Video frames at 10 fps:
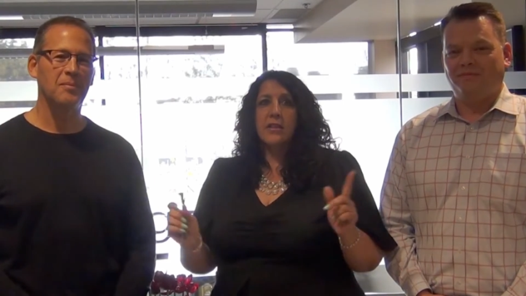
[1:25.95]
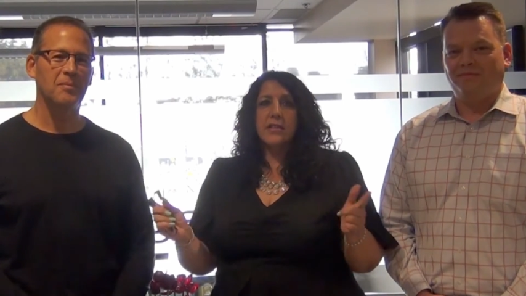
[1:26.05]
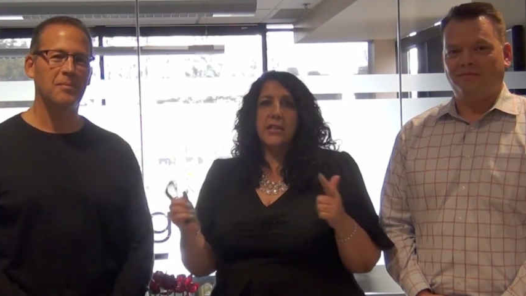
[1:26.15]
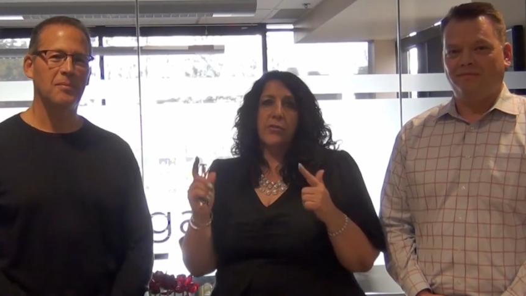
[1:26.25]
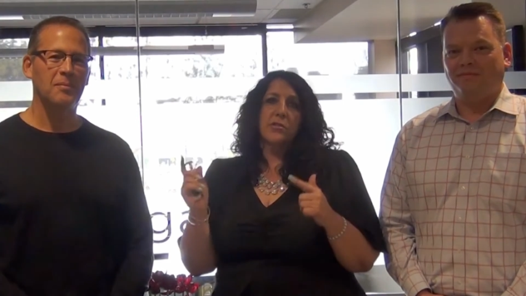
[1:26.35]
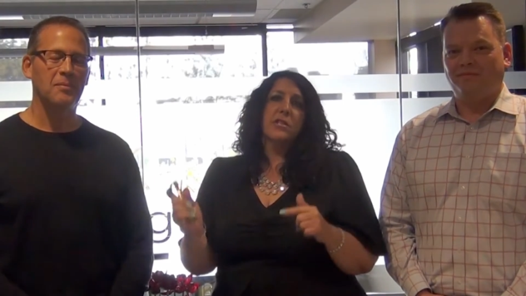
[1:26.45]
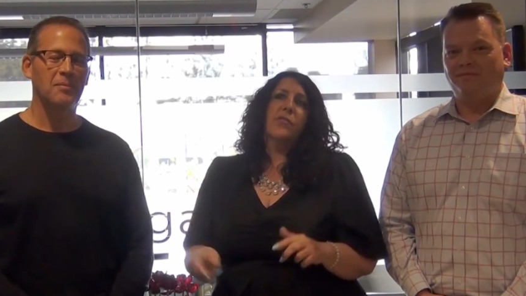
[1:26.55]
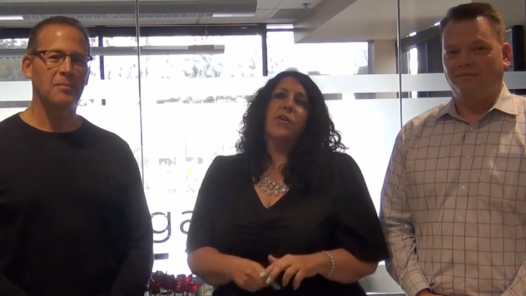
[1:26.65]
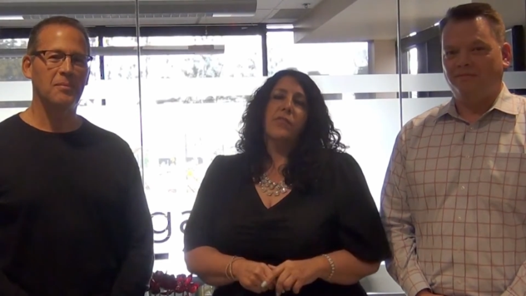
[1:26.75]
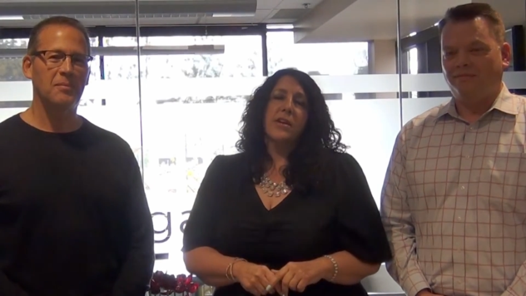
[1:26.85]
Speaker 1: the secrets of
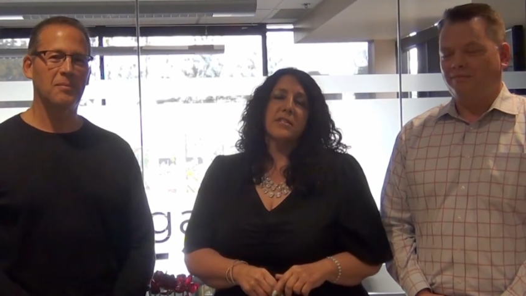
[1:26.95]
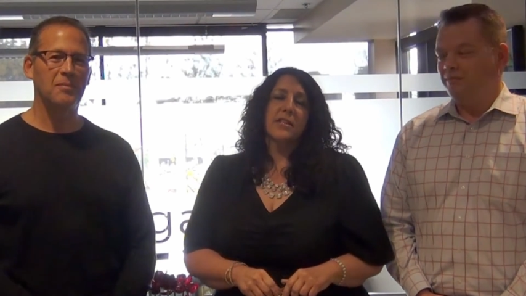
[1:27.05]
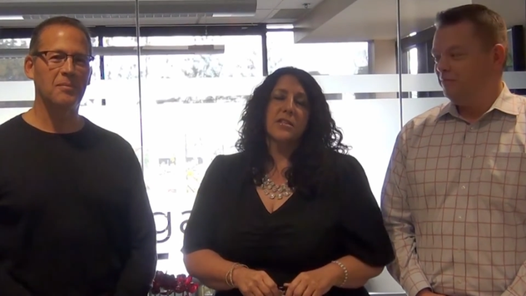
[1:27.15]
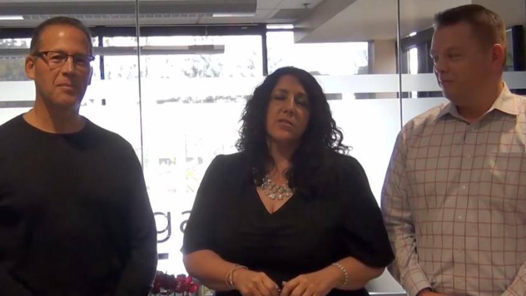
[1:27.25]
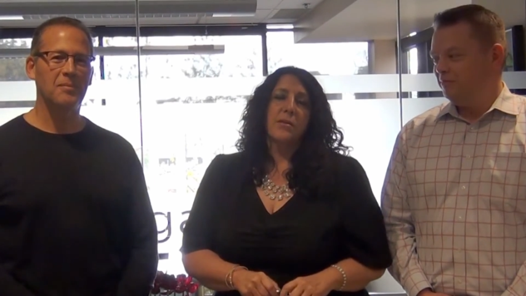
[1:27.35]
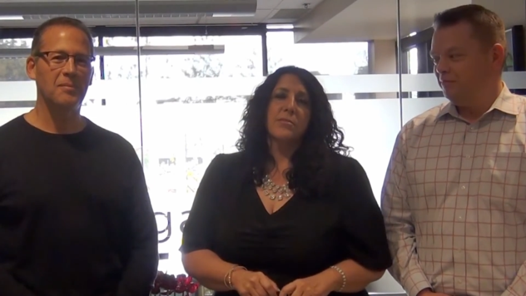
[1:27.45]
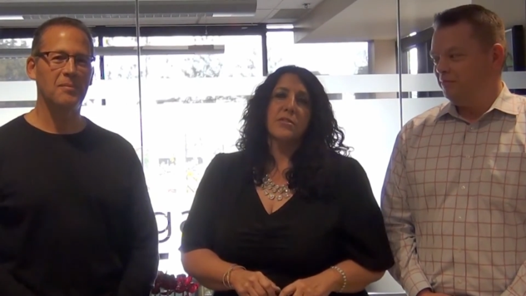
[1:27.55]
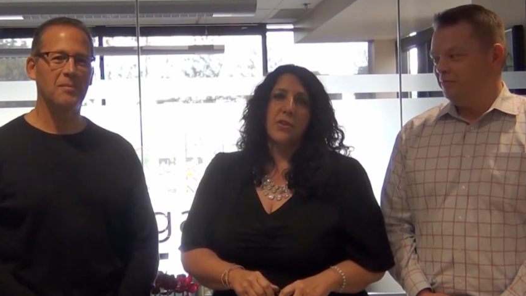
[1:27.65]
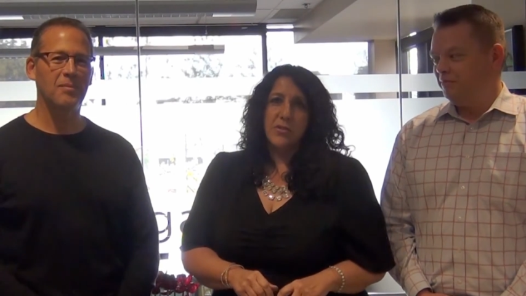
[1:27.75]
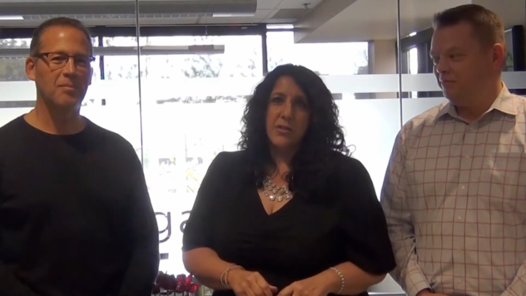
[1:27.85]
our investing. So I'm
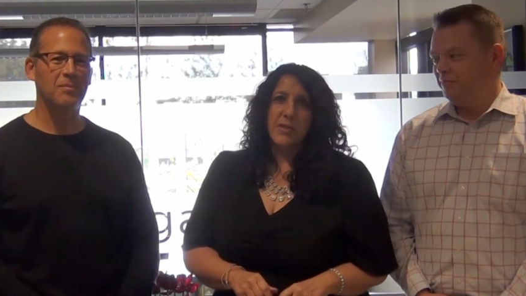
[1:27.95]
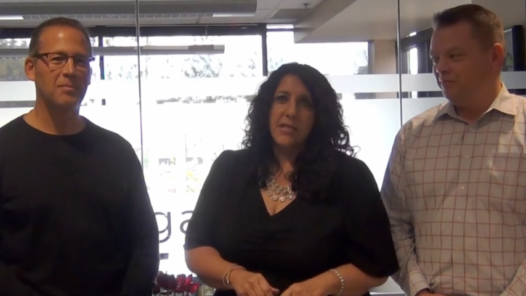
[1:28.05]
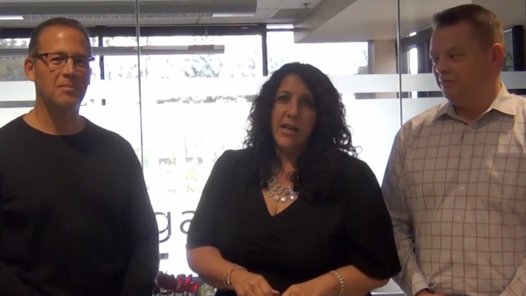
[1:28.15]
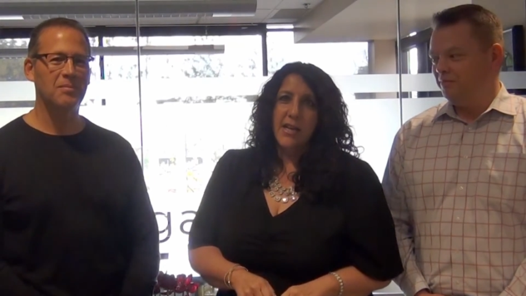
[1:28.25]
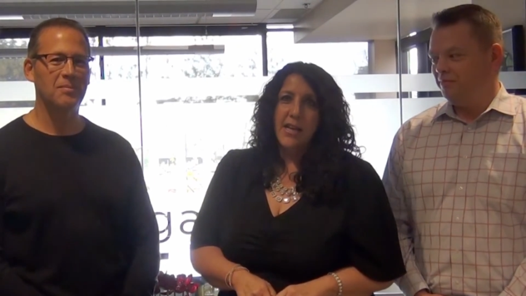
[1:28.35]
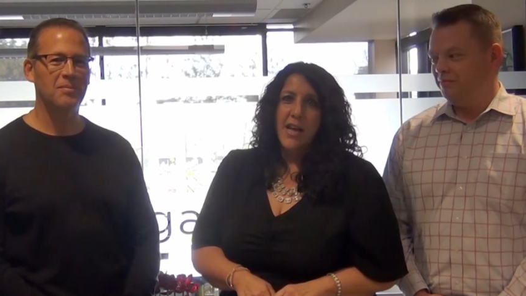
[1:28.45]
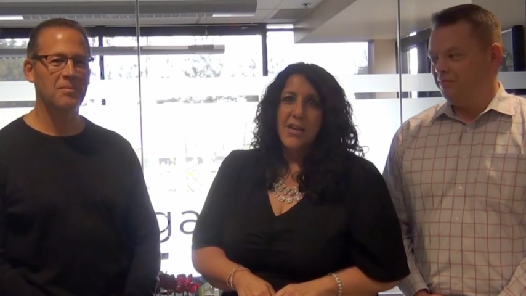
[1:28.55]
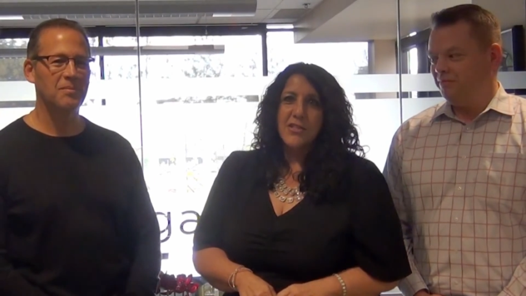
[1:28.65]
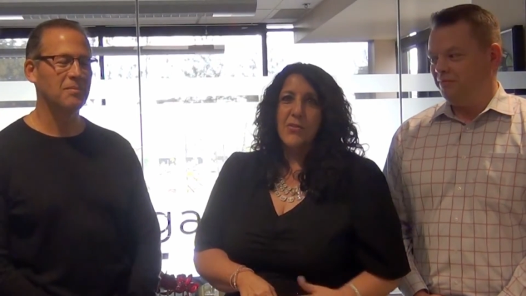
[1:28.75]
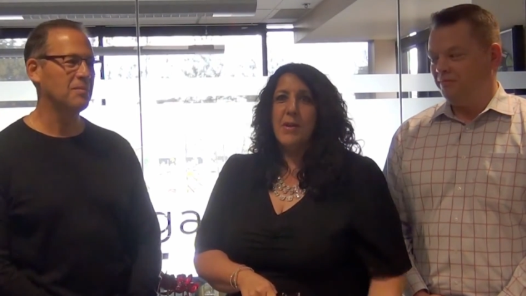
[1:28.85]
so, so excited.
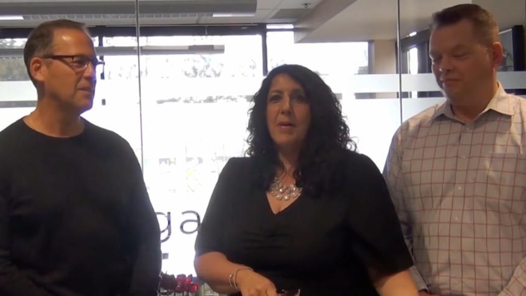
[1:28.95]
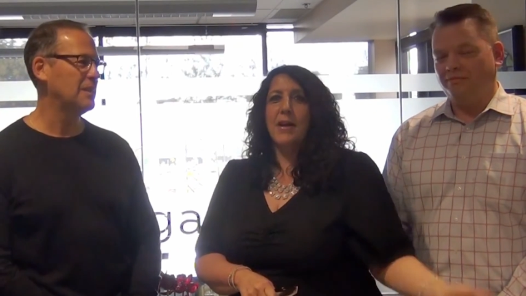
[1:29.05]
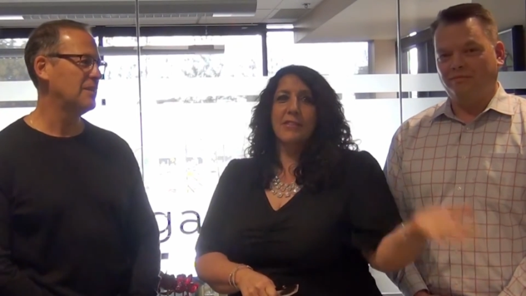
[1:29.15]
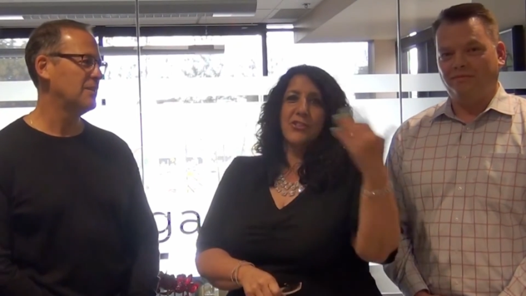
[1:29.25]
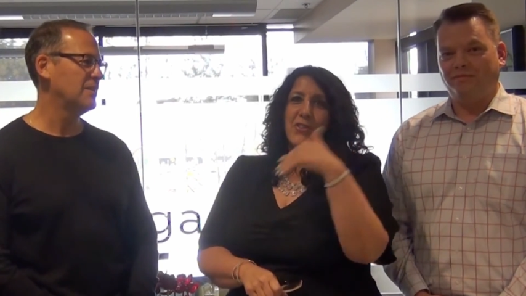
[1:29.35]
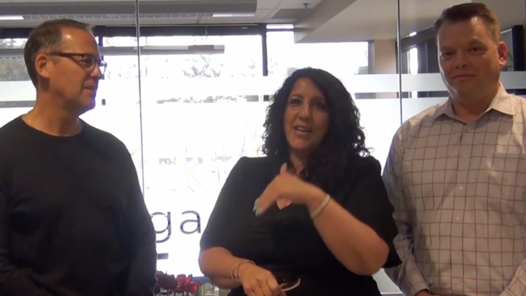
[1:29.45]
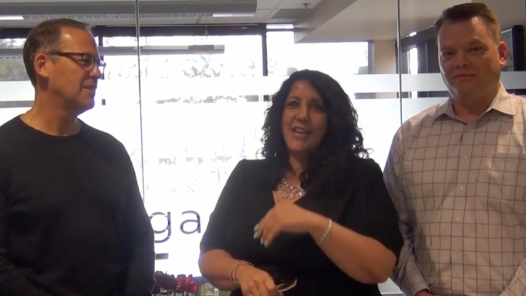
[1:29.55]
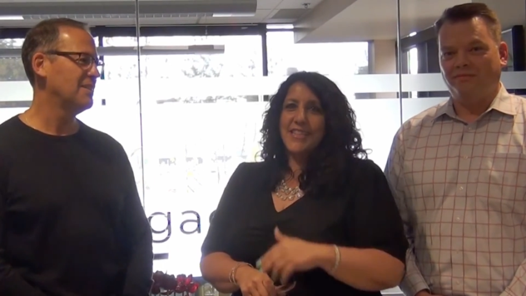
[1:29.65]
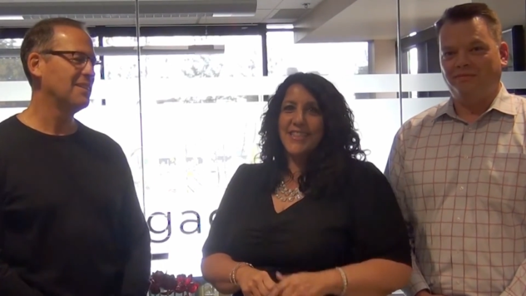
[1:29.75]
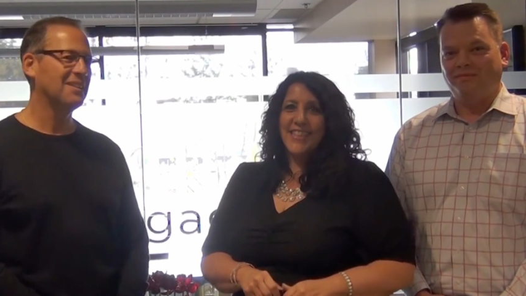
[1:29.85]
So come on, join
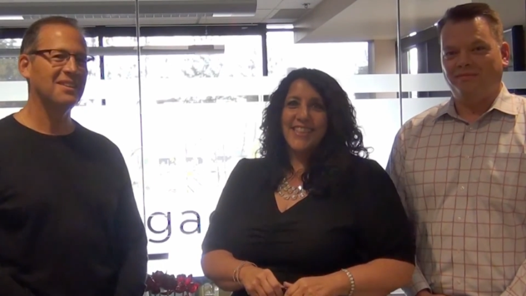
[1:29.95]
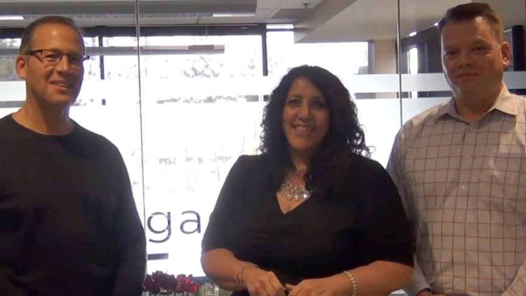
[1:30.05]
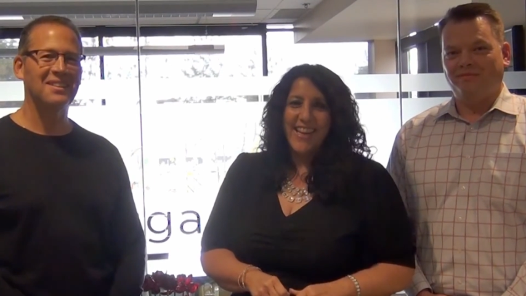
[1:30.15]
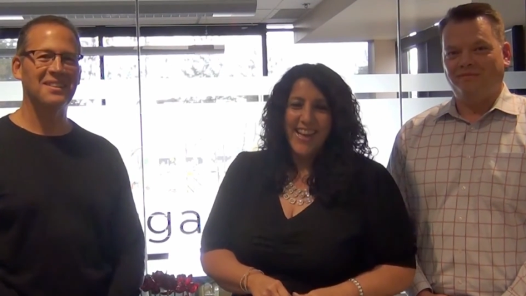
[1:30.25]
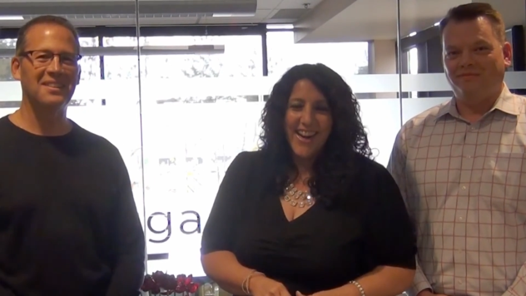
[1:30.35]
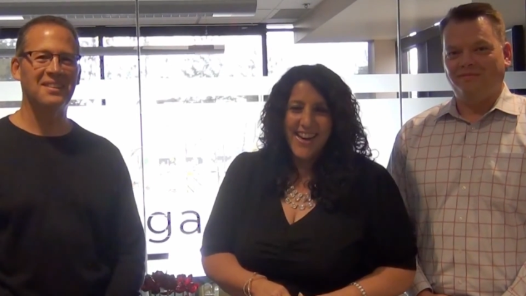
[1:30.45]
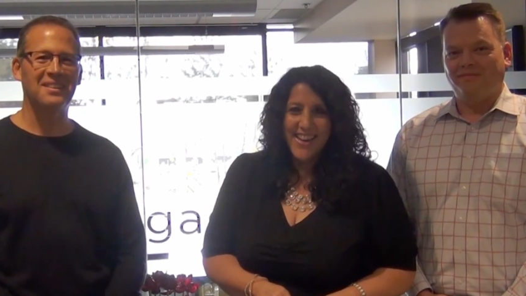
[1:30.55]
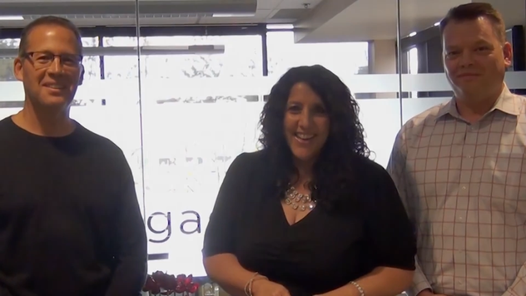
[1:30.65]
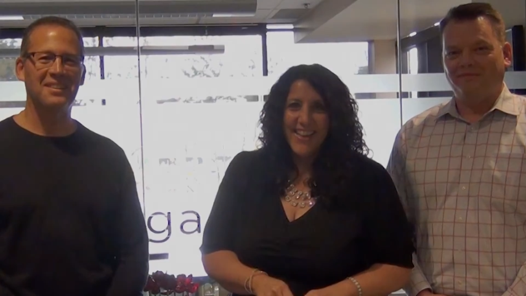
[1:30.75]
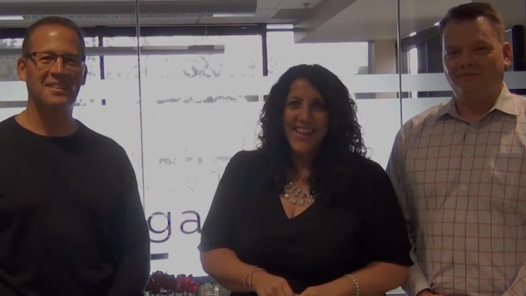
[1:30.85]
us. Take care.